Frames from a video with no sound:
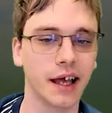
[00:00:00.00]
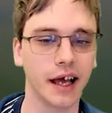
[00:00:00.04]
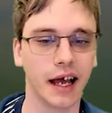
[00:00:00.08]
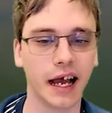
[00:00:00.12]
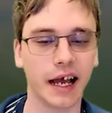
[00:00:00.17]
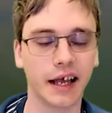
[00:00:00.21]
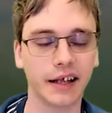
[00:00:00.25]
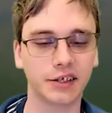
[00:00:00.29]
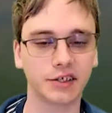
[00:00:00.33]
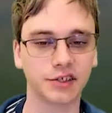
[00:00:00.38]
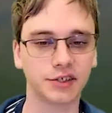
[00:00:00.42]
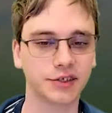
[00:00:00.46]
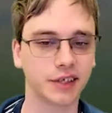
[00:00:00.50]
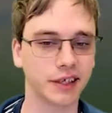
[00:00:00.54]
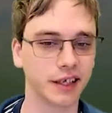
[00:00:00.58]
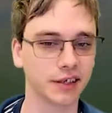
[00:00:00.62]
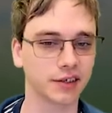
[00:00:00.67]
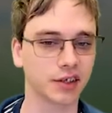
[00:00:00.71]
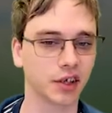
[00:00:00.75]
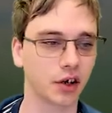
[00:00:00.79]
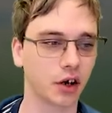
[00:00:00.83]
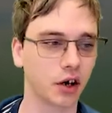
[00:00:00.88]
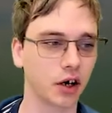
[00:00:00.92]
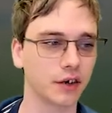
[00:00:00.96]
I just think
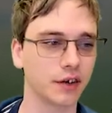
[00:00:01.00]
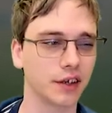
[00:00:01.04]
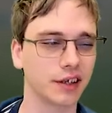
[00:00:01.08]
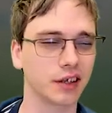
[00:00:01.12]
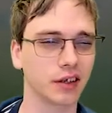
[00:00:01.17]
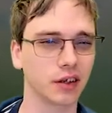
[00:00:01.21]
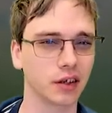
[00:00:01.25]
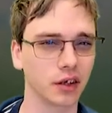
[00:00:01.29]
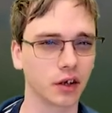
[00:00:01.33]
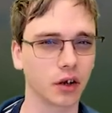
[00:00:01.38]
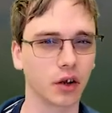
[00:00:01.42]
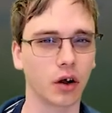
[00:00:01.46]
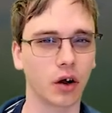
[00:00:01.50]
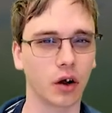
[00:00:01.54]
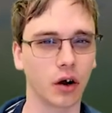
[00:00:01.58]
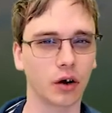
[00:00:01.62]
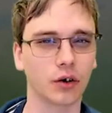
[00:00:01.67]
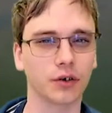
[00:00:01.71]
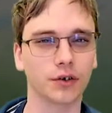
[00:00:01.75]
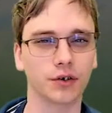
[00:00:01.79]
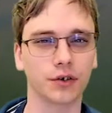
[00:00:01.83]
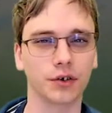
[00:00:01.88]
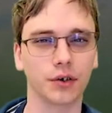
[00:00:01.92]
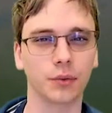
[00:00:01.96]
it's a card that's a little
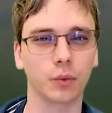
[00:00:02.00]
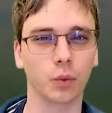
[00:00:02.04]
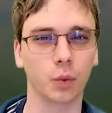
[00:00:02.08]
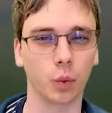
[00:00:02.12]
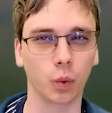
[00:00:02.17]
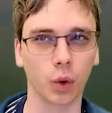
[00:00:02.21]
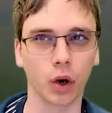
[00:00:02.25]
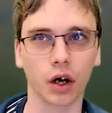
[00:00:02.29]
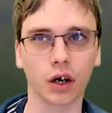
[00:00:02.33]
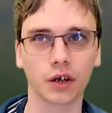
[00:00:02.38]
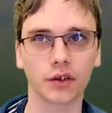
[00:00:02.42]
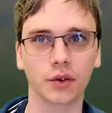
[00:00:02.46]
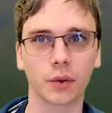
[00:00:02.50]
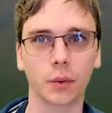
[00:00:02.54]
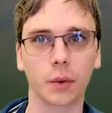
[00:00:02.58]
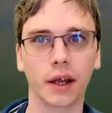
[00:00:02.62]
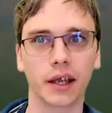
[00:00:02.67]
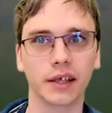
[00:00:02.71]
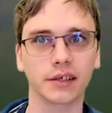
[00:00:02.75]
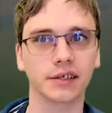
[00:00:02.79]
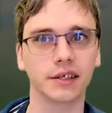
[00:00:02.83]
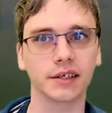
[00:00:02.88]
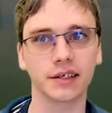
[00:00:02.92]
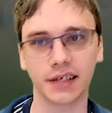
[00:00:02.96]
harder to work the
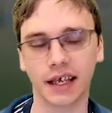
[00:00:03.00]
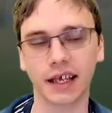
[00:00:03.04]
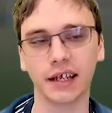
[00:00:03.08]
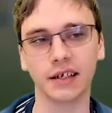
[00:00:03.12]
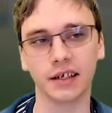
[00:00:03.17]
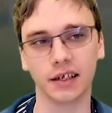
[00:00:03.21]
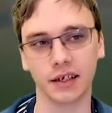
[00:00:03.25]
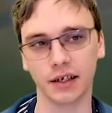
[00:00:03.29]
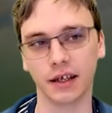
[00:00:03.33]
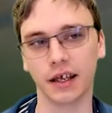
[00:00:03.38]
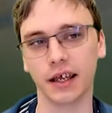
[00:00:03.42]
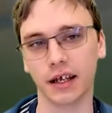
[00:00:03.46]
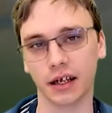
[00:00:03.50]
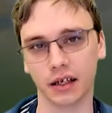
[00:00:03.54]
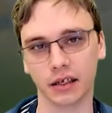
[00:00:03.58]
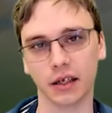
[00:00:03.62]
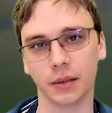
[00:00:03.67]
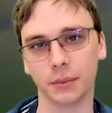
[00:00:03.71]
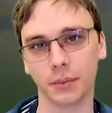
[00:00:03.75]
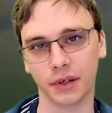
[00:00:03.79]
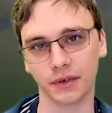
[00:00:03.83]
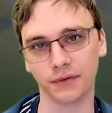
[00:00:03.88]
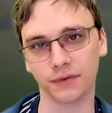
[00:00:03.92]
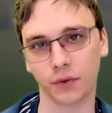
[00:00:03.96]
way it's intended in a
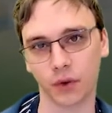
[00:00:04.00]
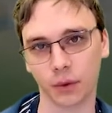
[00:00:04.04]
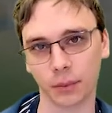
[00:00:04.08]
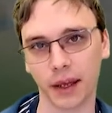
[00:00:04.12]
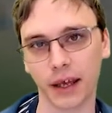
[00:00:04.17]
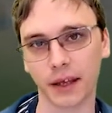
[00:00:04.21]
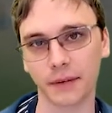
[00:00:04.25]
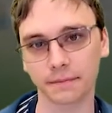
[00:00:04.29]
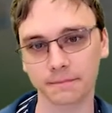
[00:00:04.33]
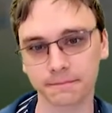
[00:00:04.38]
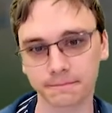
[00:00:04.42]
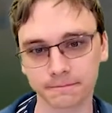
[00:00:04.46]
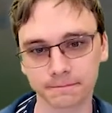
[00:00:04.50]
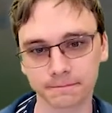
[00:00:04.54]
limited format.